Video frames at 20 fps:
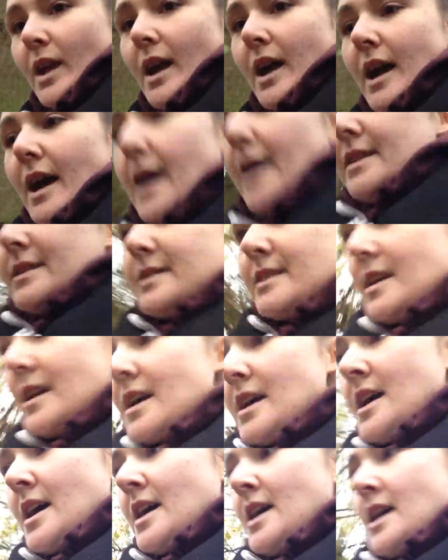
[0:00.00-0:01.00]
and
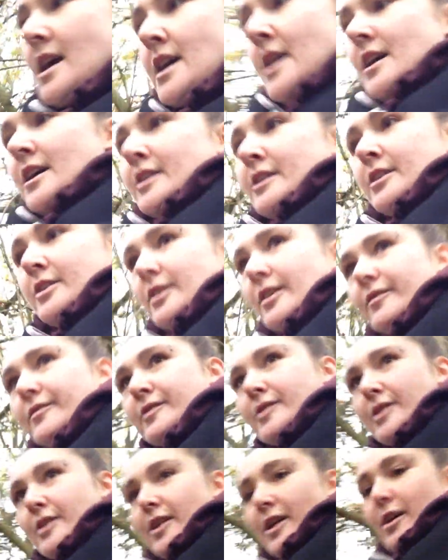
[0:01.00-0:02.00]
you have to
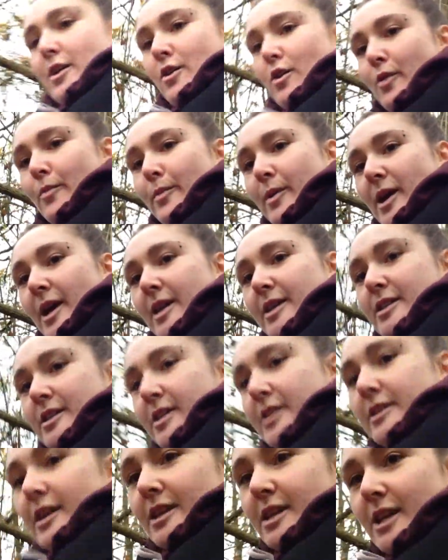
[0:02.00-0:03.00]
do like a combination.
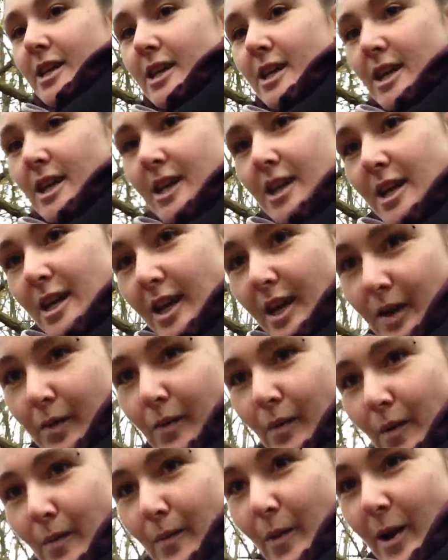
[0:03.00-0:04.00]
It's like kick
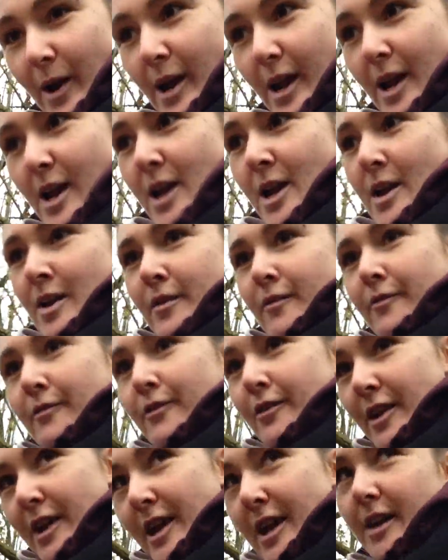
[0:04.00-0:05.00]
one way,
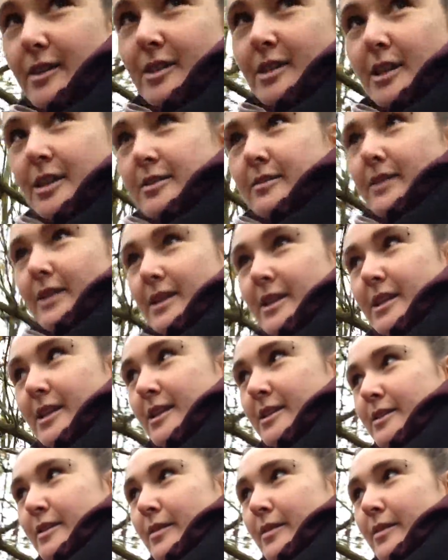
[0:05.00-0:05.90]
3 counts this way to this